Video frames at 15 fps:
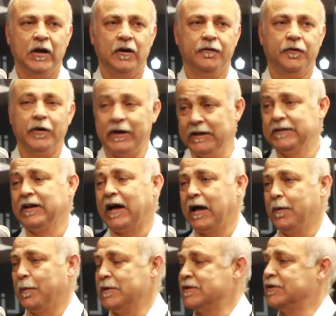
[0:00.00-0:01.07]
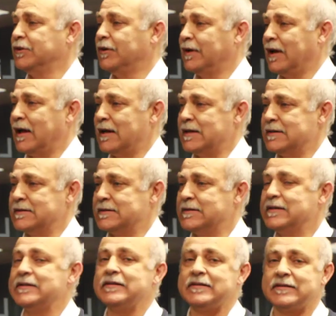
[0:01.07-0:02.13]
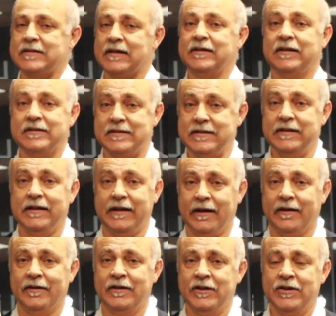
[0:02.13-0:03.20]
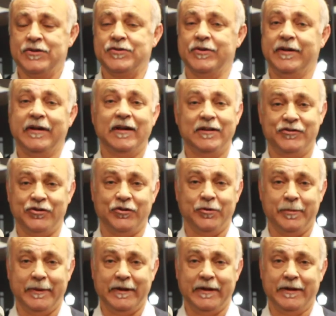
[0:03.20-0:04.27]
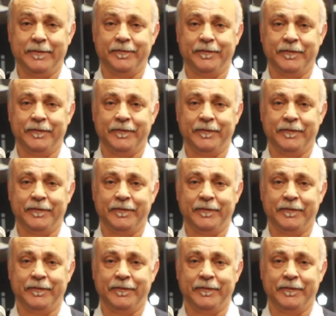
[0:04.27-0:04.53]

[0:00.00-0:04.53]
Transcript: for a time was known as southern Syria, Syria Junubiyya.